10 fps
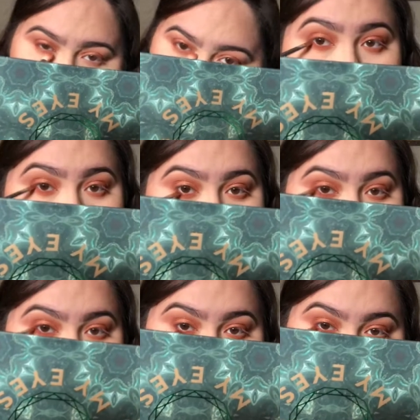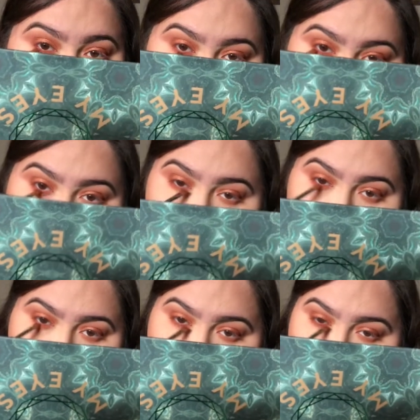Then grabbing the shade
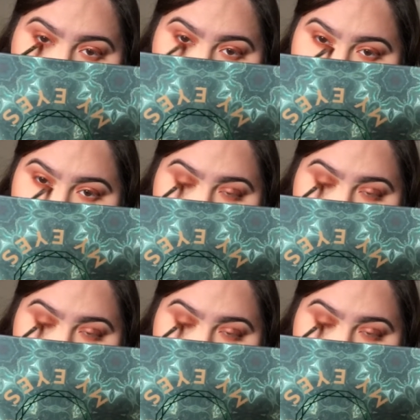Canela, I'm going to